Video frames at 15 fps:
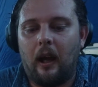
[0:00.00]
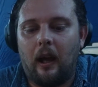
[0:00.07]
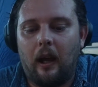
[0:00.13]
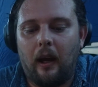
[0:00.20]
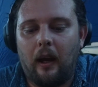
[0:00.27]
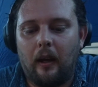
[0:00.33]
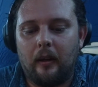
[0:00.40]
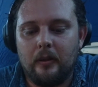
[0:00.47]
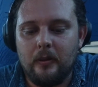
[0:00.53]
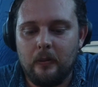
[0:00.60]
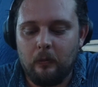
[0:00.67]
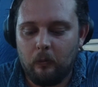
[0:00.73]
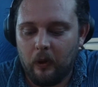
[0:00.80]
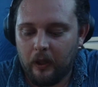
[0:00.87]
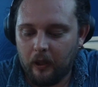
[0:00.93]
and
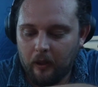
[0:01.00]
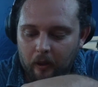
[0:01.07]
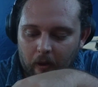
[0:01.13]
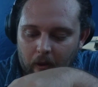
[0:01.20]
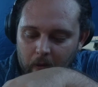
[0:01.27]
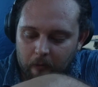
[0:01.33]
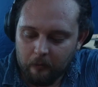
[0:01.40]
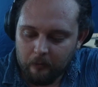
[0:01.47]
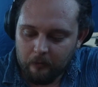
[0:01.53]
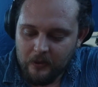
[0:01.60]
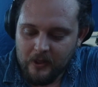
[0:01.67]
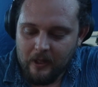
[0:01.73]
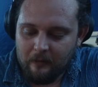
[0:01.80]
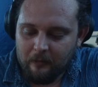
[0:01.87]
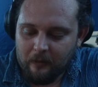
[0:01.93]
we're going to
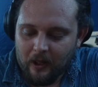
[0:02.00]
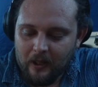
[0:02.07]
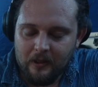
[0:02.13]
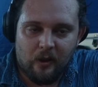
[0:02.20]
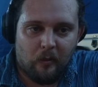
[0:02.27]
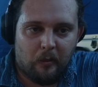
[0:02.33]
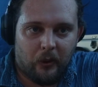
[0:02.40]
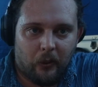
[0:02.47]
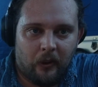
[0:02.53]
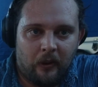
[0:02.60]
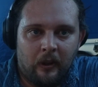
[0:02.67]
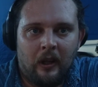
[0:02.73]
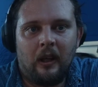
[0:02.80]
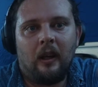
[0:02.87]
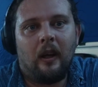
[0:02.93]
set fire to the
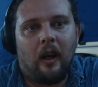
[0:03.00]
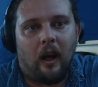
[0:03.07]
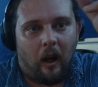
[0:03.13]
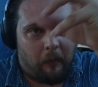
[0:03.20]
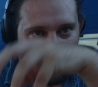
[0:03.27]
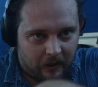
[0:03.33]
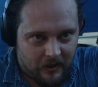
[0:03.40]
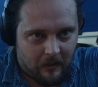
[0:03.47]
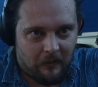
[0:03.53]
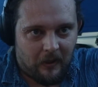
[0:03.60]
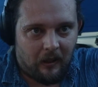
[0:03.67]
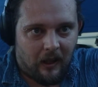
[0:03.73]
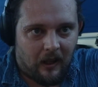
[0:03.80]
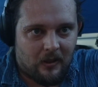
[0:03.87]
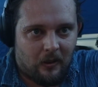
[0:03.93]
board. I'm going to tip the
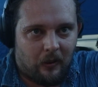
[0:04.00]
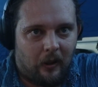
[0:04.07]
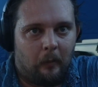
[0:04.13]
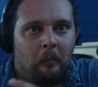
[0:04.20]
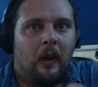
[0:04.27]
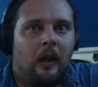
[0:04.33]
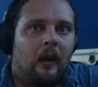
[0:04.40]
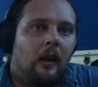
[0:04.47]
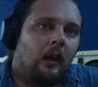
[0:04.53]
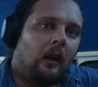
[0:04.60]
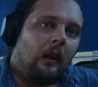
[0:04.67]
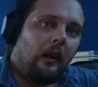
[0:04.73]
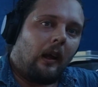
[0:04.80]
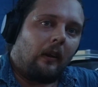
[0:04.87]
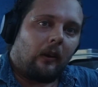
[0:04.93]
glass on it.
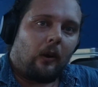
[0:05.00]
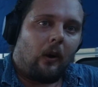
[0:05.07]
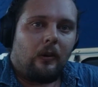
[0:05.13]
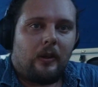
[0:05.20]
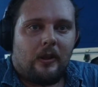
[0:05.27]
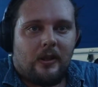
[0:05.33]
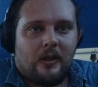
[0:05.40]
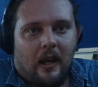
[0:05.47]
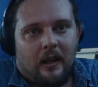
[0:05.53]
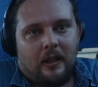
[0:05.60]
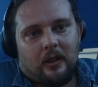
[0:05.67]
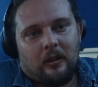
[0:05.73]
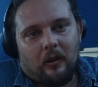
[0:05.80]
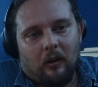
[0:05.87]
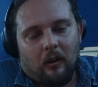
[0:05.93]
Now, the
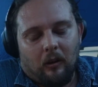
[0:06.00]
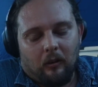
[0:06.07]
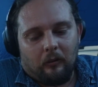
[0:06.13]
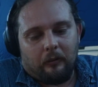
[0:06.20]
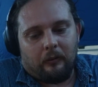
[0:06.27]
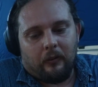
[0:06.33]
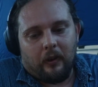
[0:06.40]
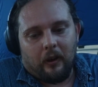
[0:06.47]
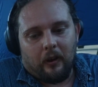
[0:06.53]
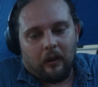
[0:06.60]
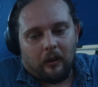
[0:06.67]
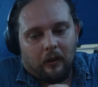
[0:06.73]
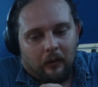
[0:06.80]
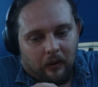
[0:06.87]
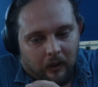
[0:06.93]
condensation of
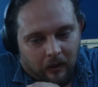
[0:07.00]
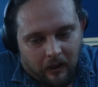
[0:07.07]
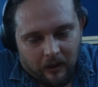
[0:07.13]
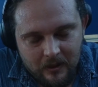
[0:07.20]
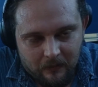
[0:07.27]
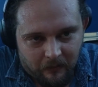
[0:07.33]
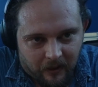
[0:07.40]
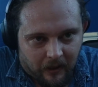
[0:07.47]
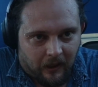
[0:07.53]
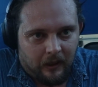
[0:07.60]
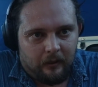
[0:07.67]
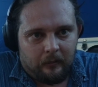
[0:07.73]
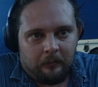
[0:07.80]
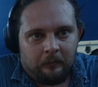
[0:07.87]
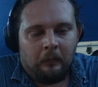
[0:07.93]
the glass and the
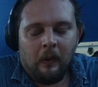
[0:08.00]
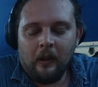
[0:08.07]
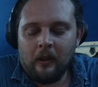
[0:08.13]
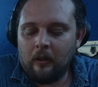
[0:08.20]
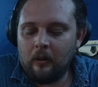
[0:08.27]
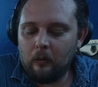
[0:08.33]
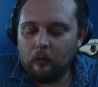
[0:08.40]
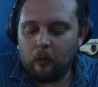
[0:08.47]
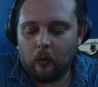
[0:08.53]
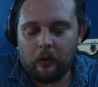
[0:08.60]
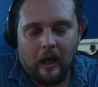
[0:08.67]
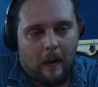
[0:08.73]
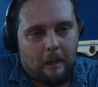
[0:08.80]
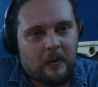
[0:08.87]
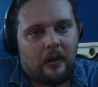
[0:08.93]
heat
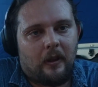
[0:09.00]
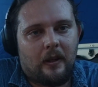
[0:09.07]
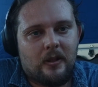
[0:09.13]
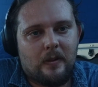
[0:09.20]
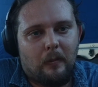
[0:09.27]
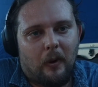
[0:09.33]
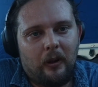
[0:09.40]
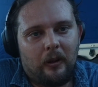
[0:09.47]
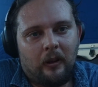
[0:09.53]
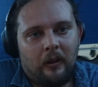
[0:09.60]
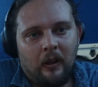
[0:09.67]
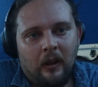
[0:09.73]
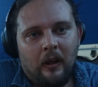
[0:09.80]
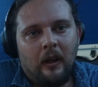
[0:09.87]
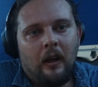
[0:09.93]
will capture that smoke,
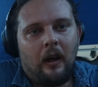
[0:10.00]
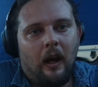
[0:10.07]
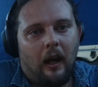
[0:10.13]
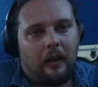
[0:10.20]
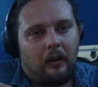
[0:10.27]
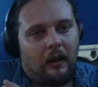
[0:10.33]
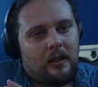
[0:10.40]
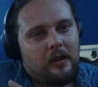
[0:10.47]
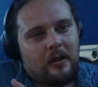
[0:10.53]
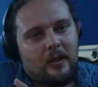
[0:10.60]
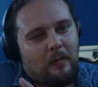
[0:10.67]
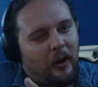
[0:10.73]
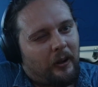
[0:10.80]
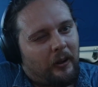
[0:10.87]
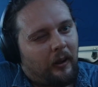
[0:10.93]
and you're actually
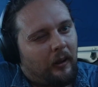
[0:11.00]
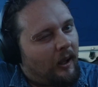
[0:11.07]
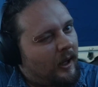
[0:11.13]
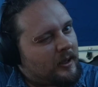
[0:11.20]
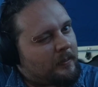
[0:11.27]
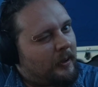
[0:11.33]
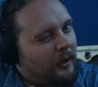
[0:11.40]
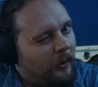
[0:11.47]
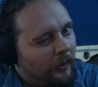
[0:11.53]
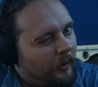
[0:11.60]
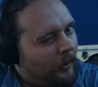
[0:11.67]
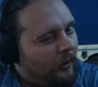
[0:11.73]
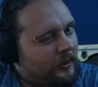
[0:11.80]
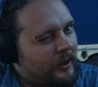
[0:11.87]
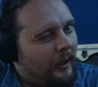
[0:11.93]
smoking the glass, but not
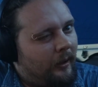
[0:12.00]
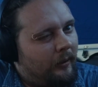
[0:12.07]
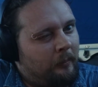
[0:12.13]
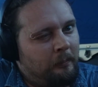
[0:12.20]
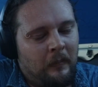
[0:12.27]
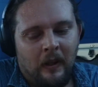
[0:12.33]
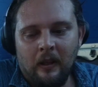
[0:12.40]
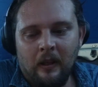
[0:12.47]
the cocktail.